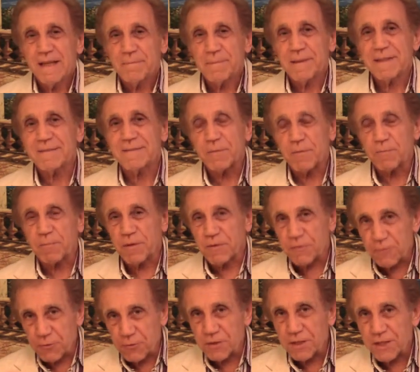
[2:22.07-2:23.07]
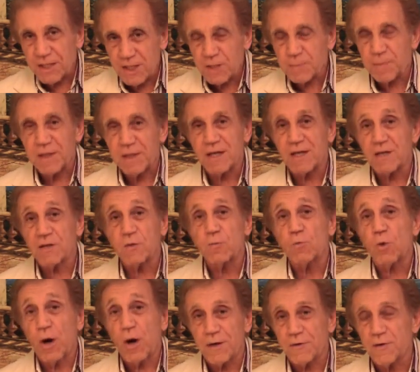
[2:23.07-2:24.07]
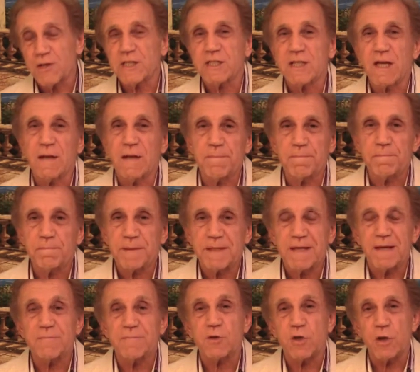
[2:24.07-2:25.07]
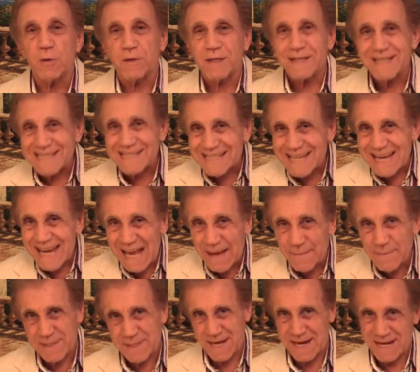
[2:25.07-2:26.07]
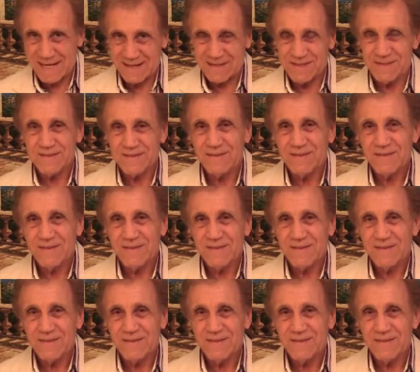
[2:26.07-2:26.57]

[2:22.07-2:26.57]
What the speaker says: But through the years, because the water has become so contaminated,